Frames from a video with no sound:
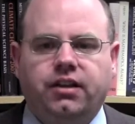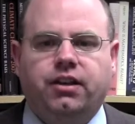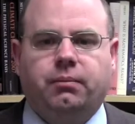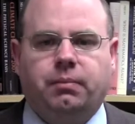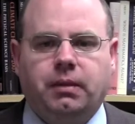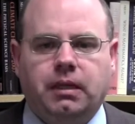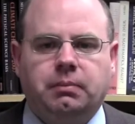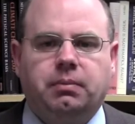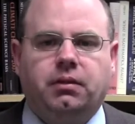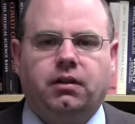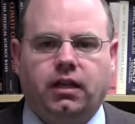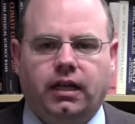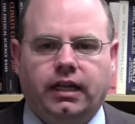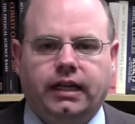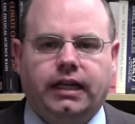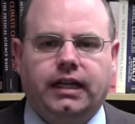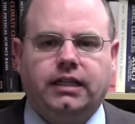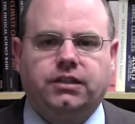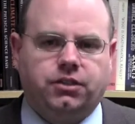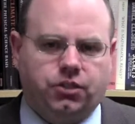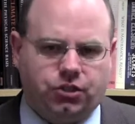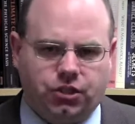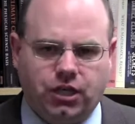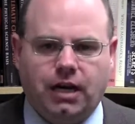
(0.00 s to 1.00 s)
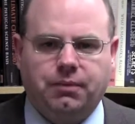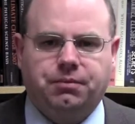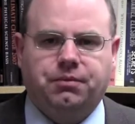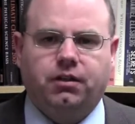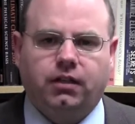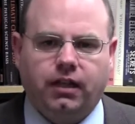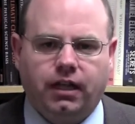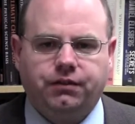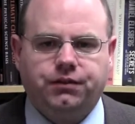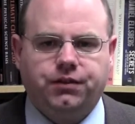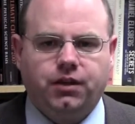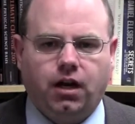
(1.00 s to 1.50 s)
of the people I asked to chop
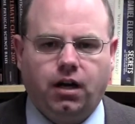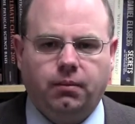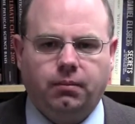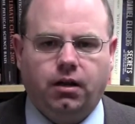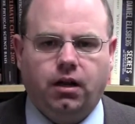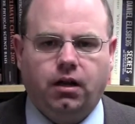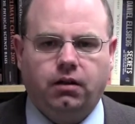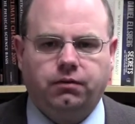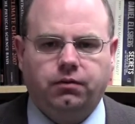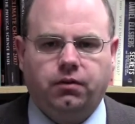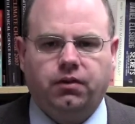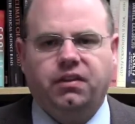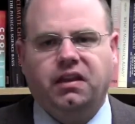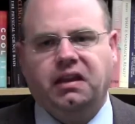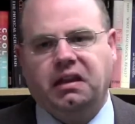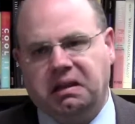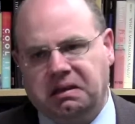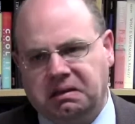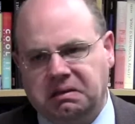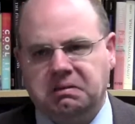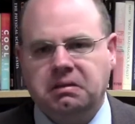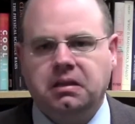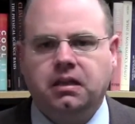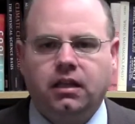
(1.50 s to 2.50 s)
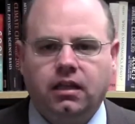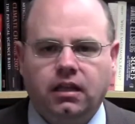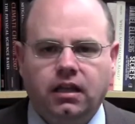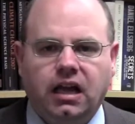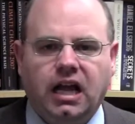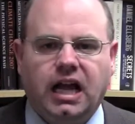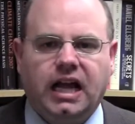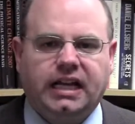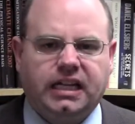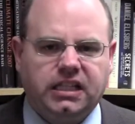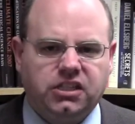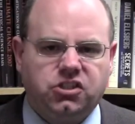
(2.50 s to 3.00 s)
their left arm off, well, then
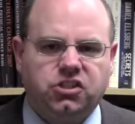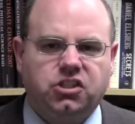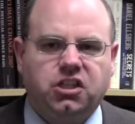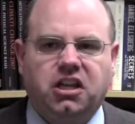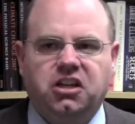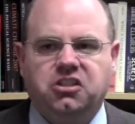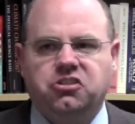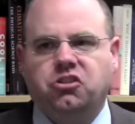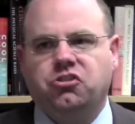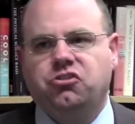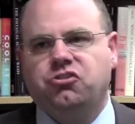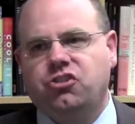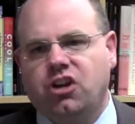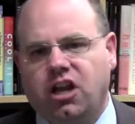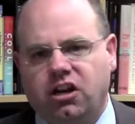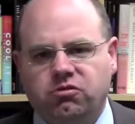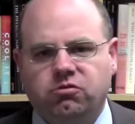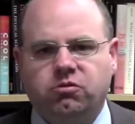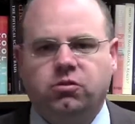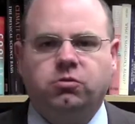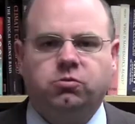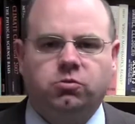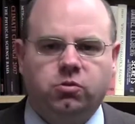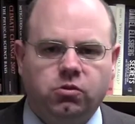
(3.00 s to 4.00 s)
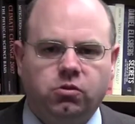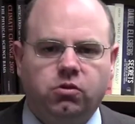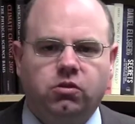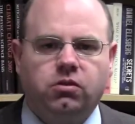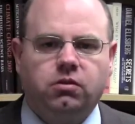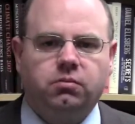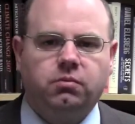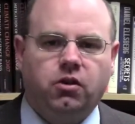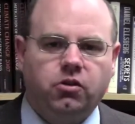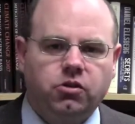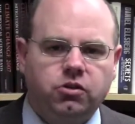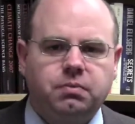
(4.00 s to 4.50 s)
I can say as a general
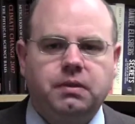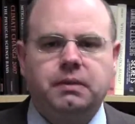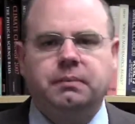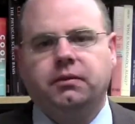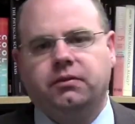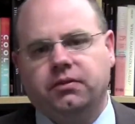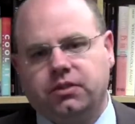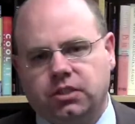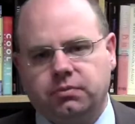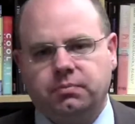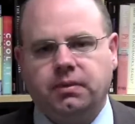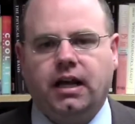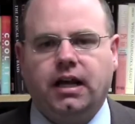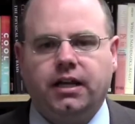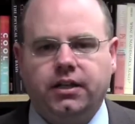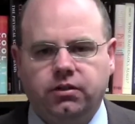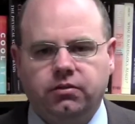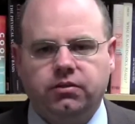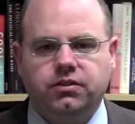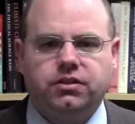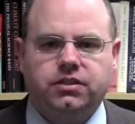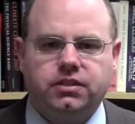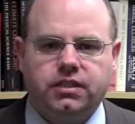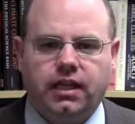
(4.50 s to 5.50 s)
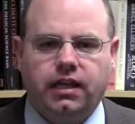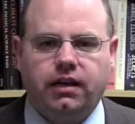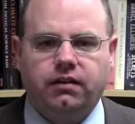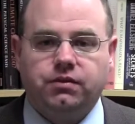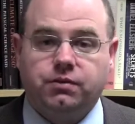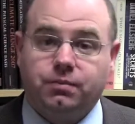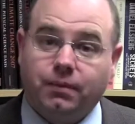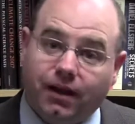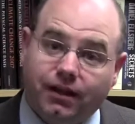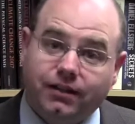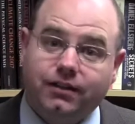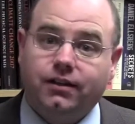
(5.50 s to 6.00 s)
rule, most people respond to
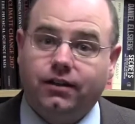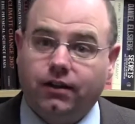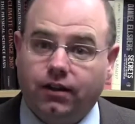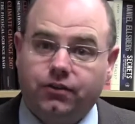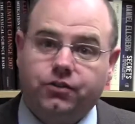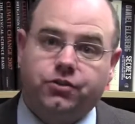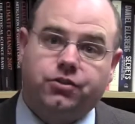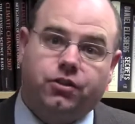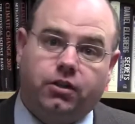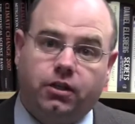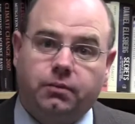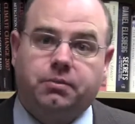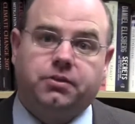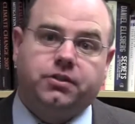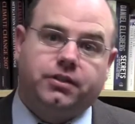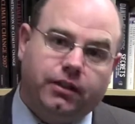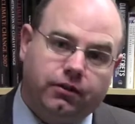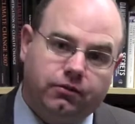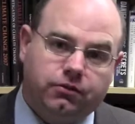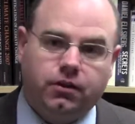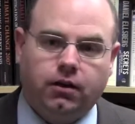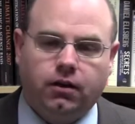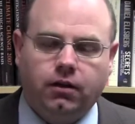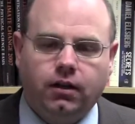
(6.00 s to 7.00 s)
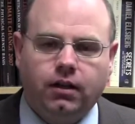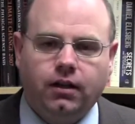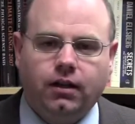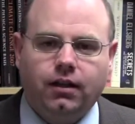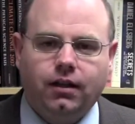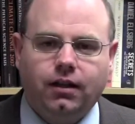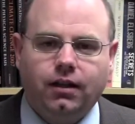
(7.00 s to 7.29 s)
incentives, but, you know, there's thirty percent who don't.